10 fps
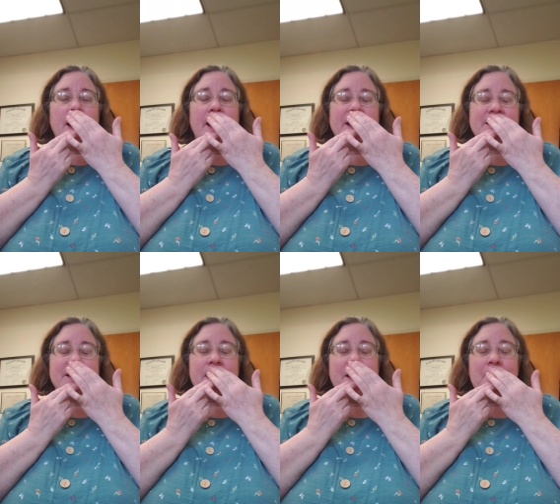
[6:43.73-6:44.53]
Nice
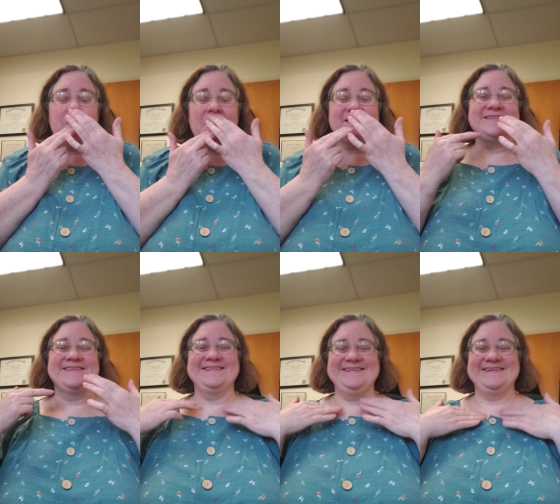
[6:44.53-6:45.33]
sighing breath,
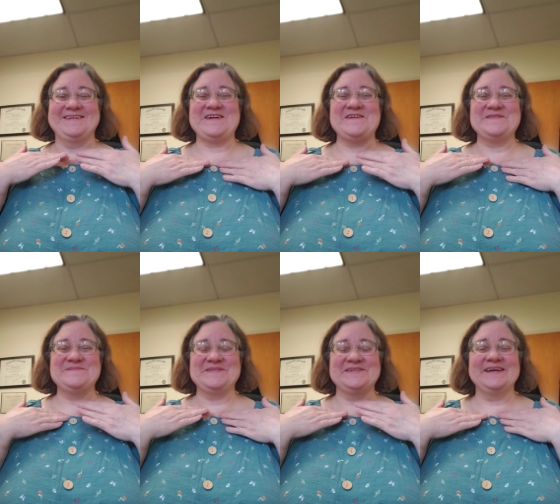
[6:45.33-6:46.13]

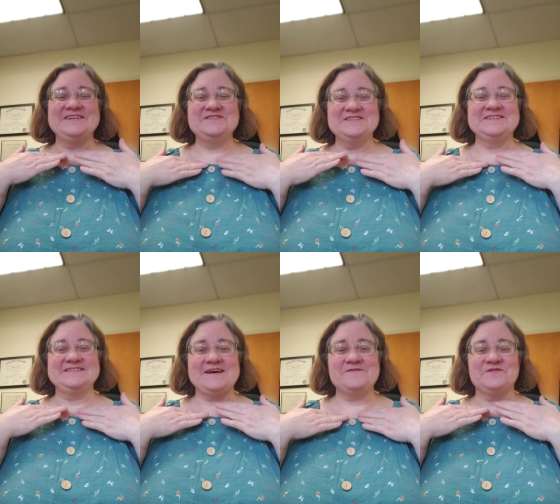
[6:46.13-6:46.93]
collarbone. I usually
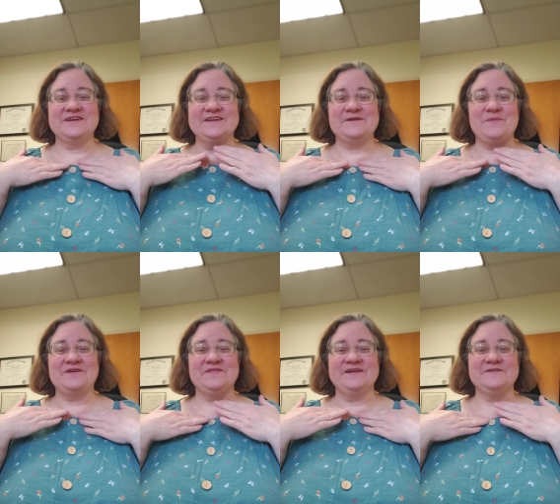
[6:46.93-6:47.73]
sigh when I get
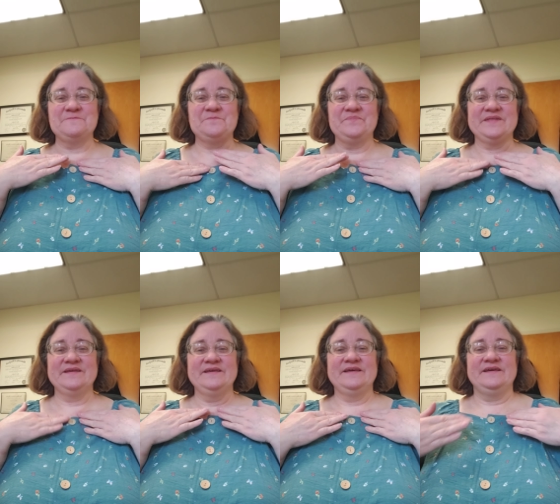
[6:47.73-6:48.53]
about there.
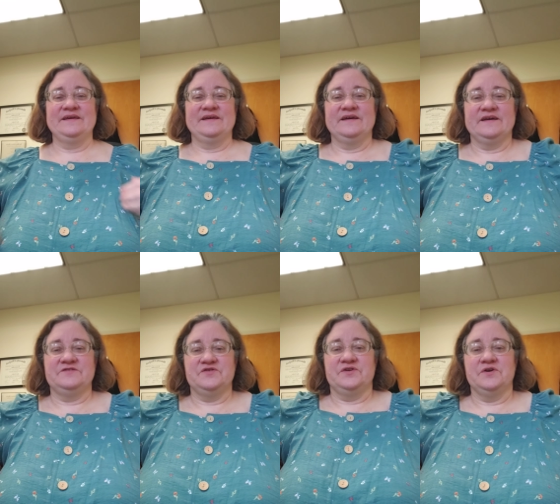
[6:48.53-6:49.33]

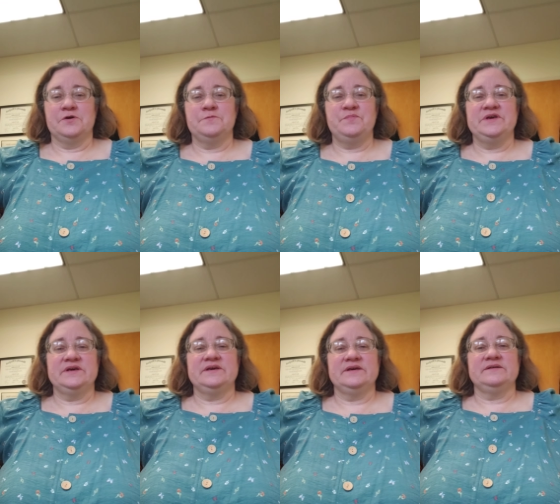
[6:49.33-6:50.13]
Under your
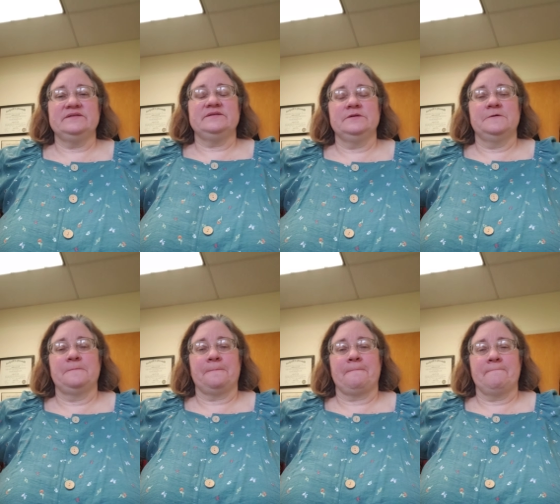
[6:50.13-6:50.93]
armpits,
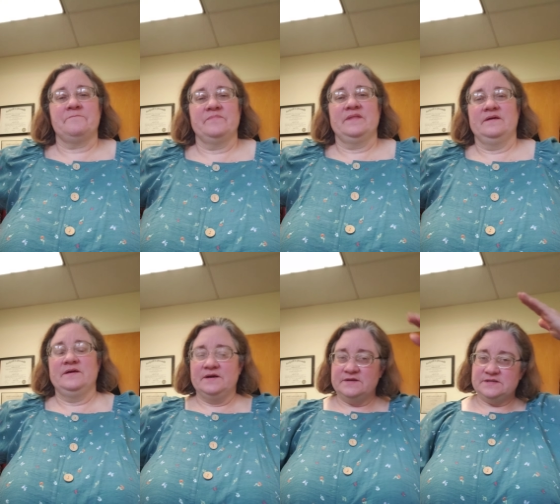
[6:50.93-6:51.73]

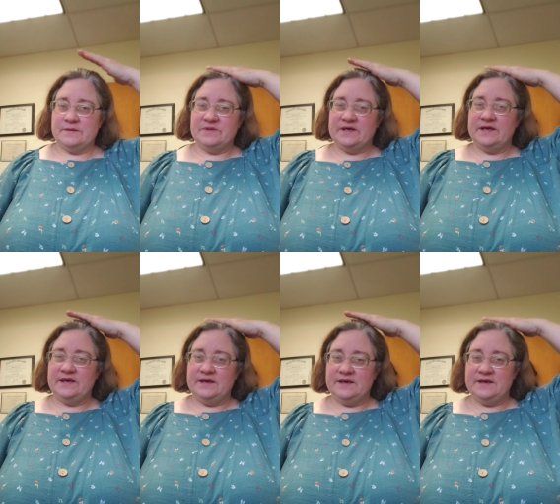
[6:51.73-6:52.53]
top of the
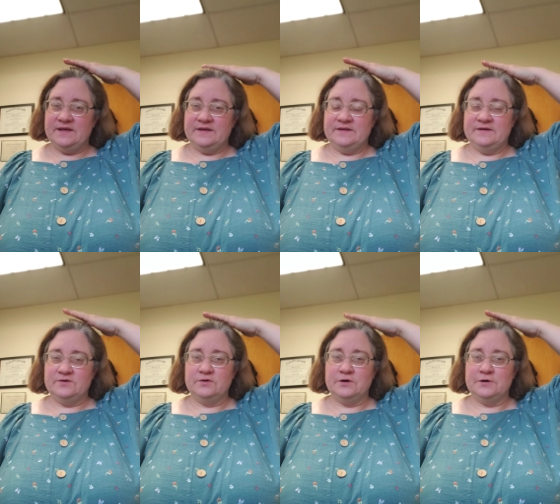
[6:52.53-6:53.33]
head.
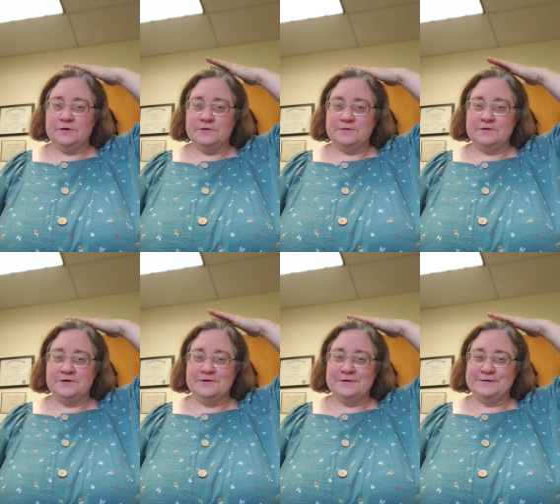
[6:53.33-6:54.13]
Good girl, good
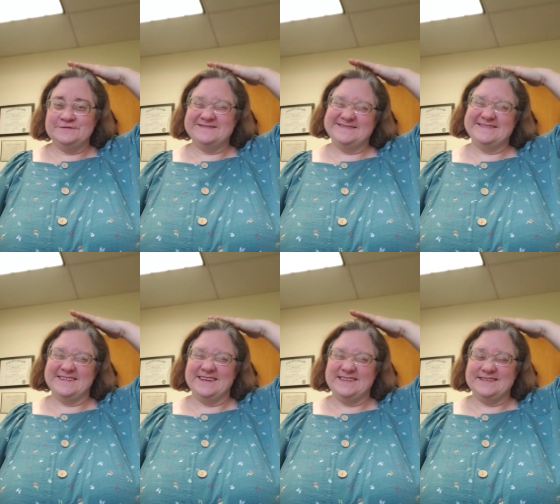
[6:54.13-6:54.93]
girl. I
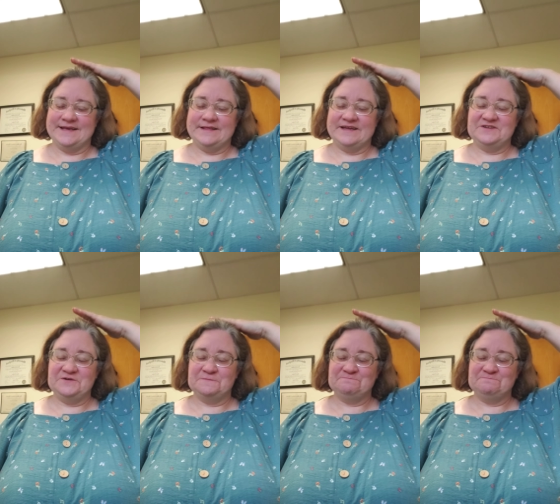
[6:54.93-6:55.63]
like to say that too.